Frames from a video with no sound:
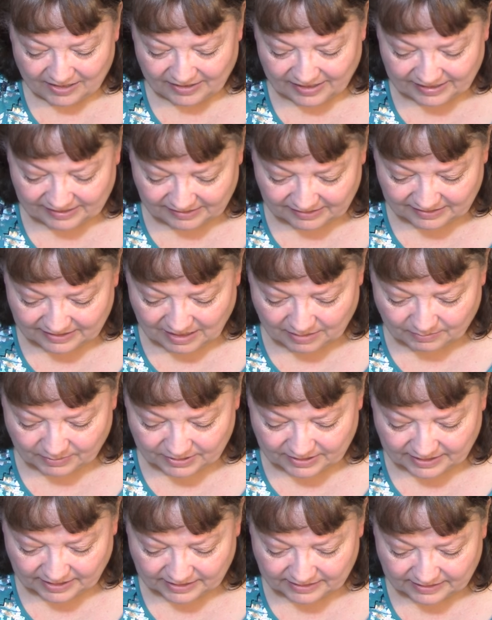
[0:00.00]
this is number
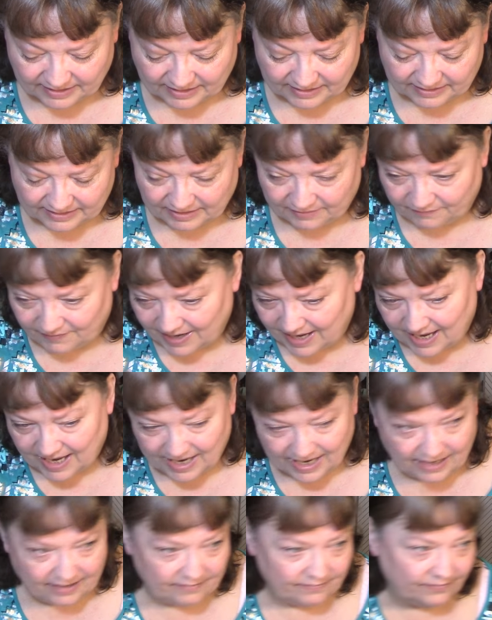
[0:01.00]

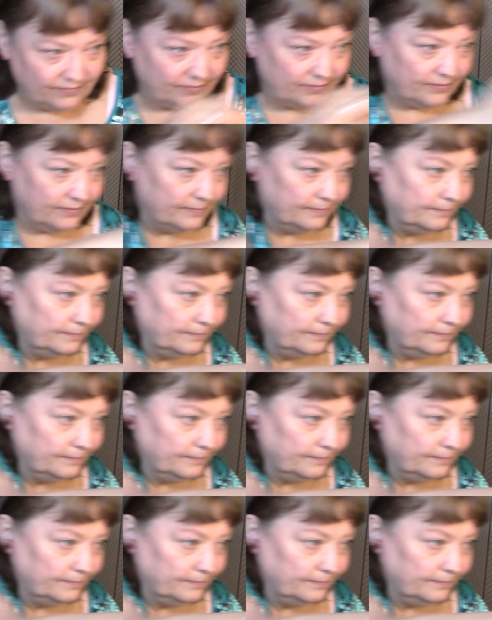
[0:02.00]
665.